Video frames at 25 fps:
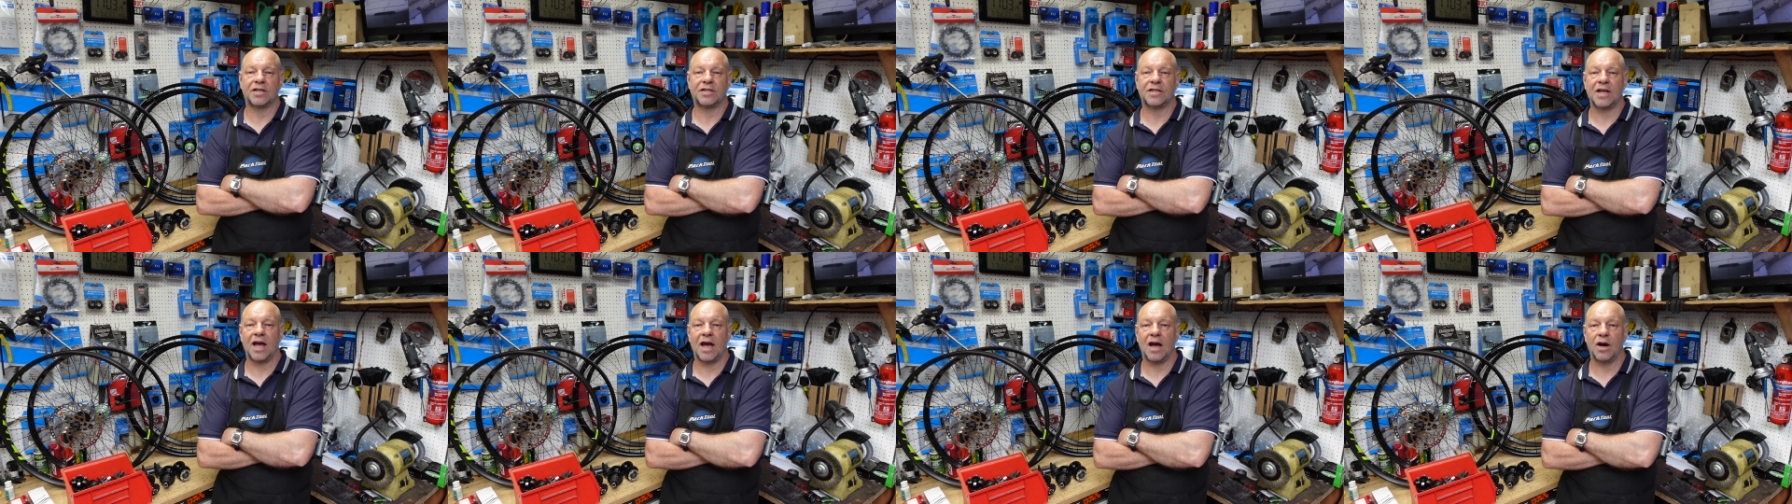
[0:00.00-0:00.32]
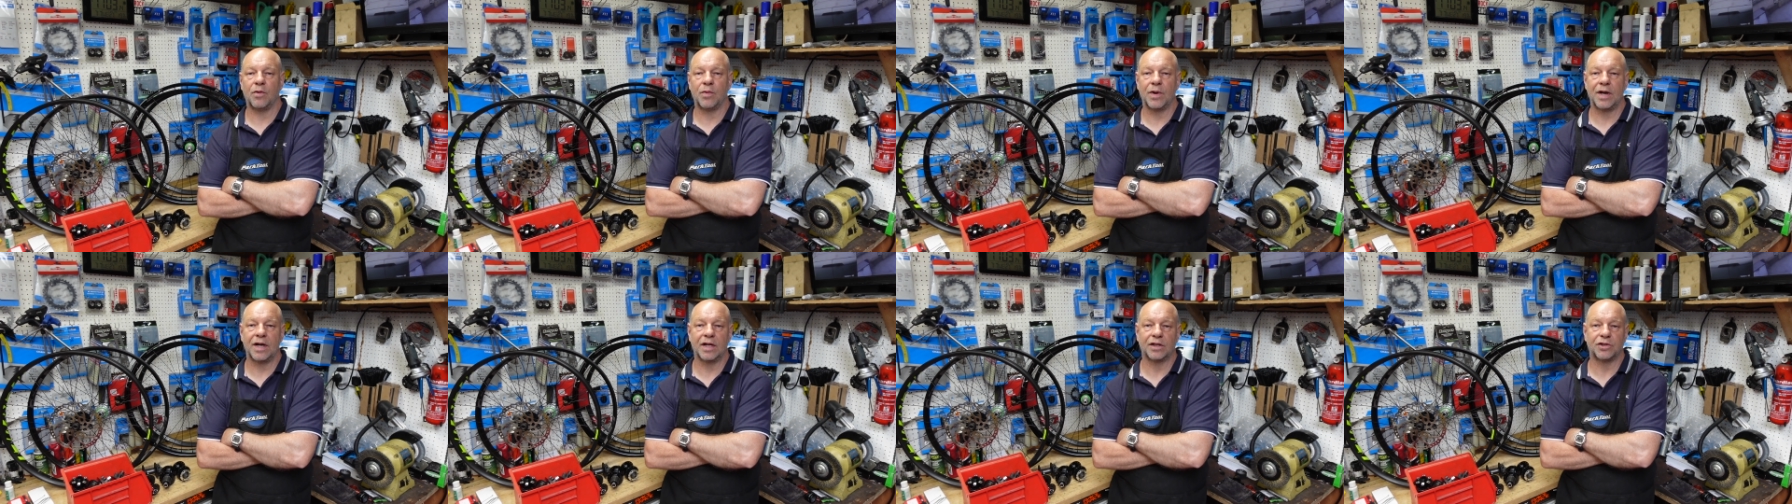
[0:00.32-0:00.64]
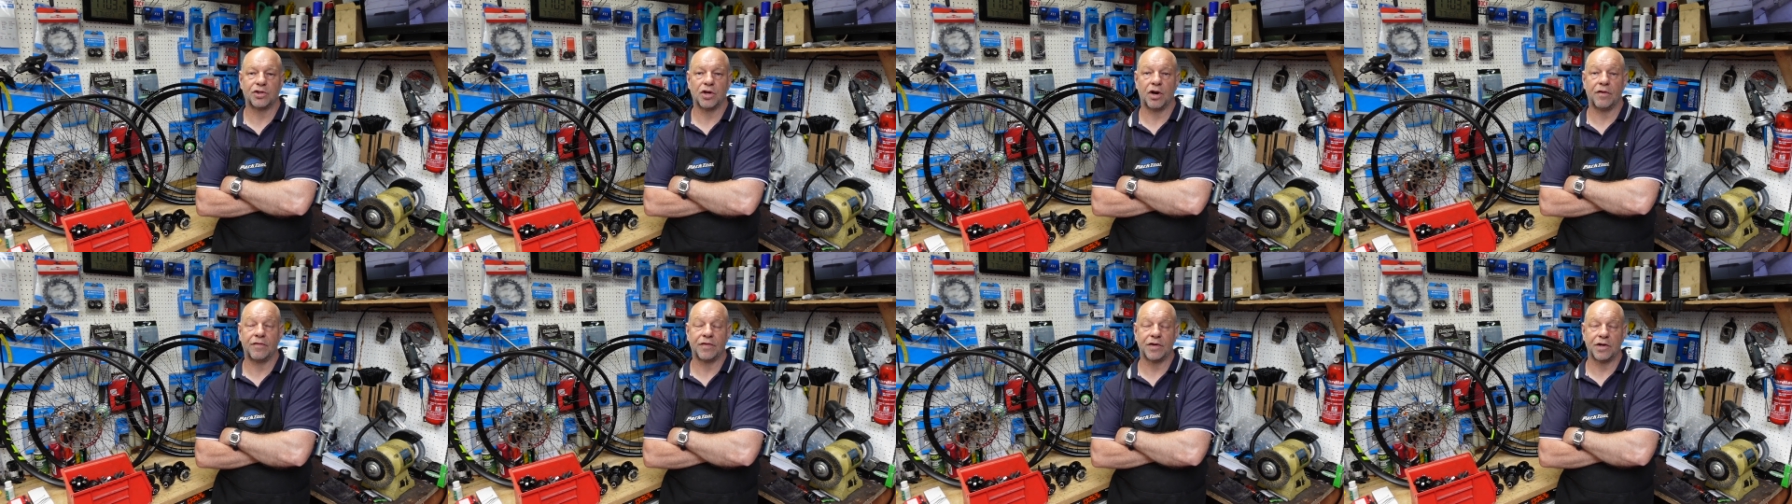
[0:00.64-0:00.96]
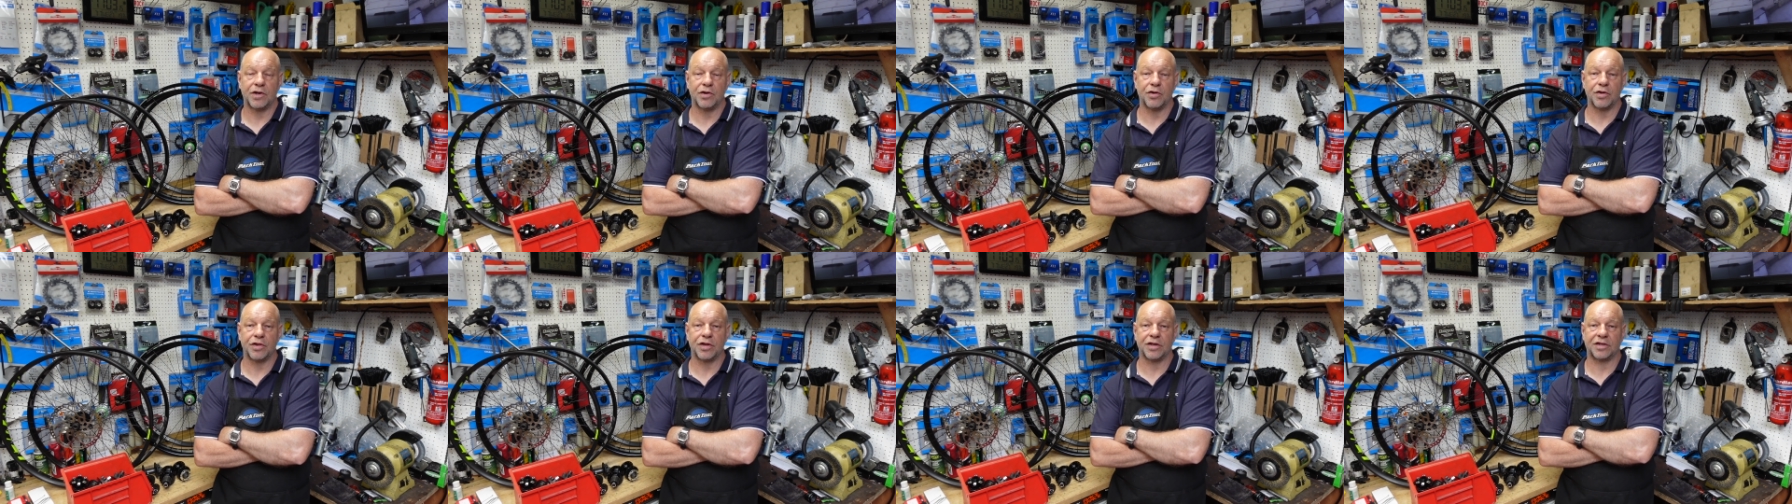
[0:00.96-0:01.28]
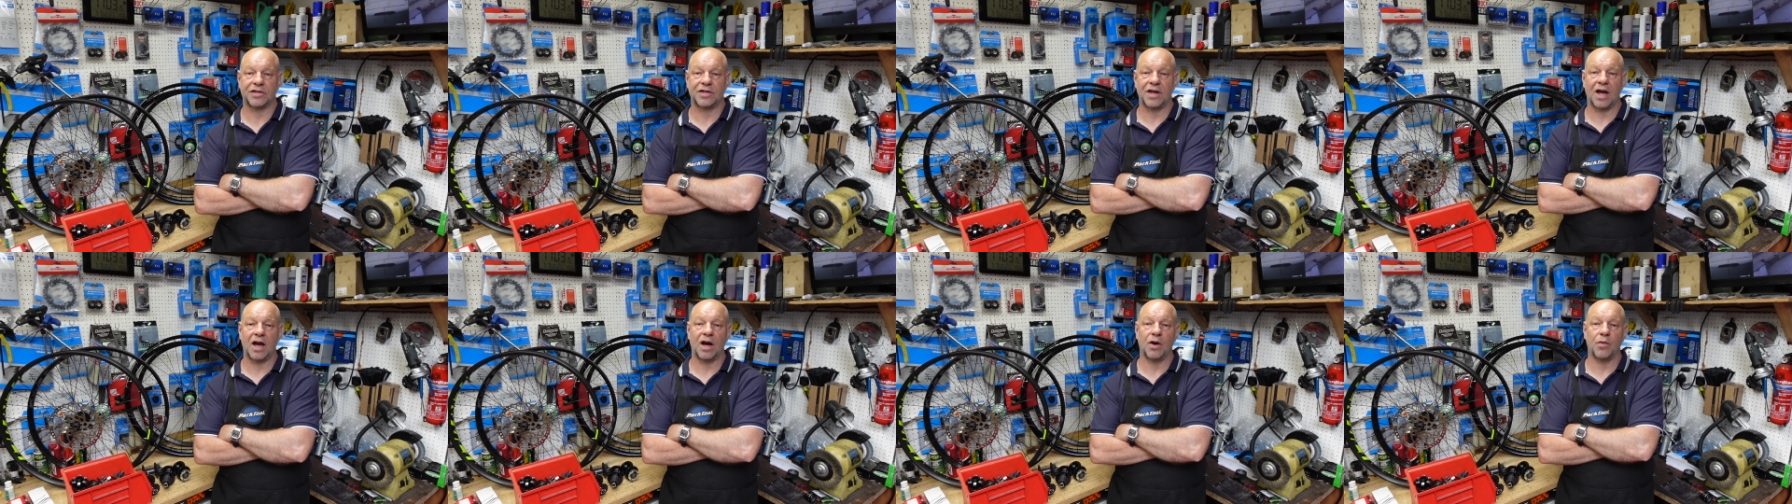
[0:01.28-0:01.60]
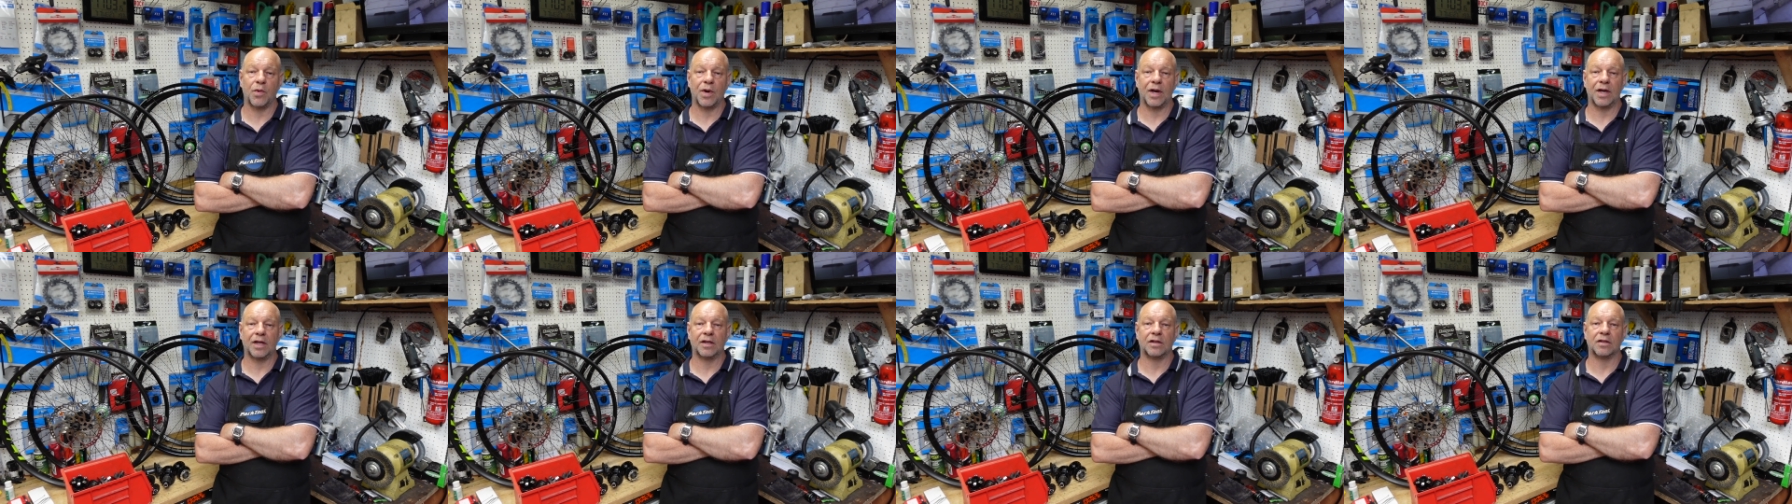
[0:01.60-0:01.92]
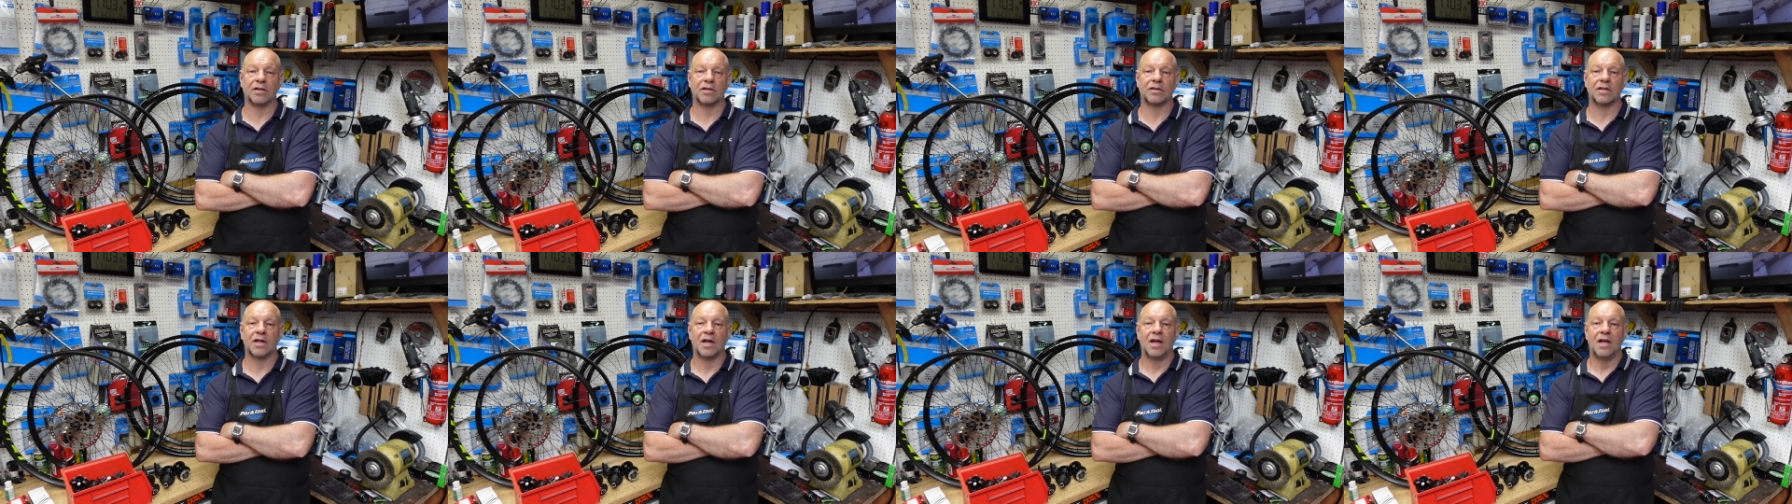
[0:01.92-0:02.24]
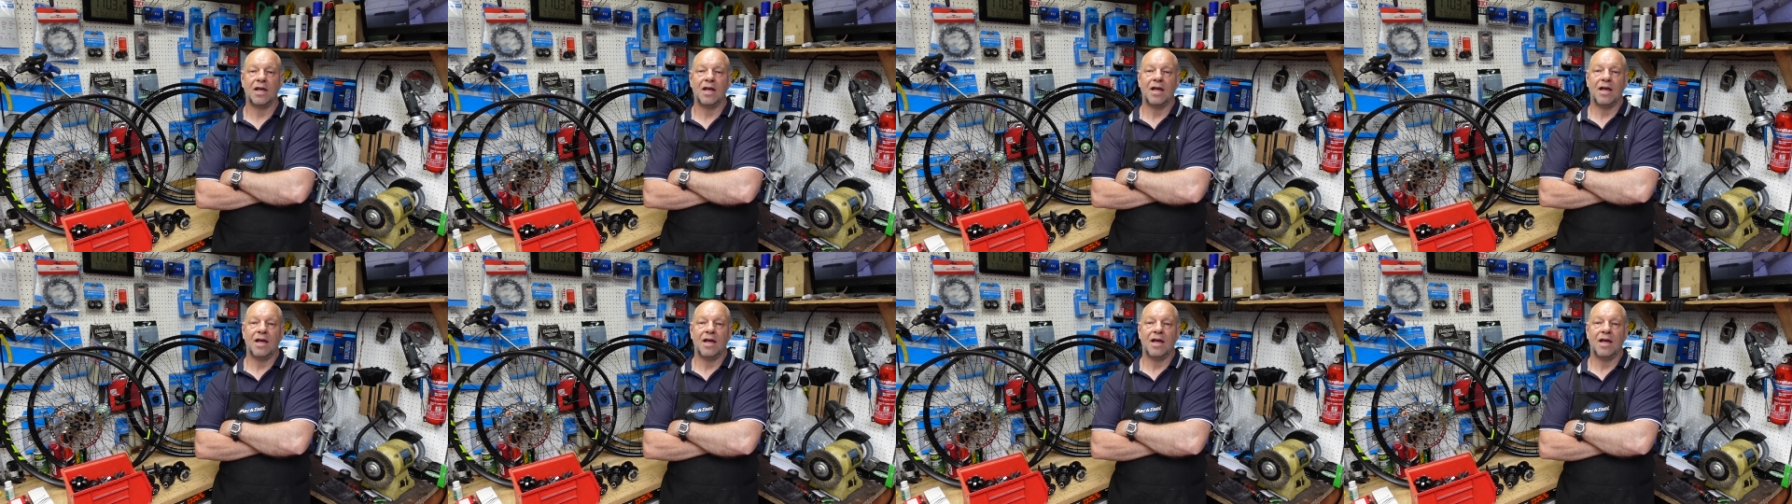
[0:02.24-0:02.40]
set of wheels over another set of wheels?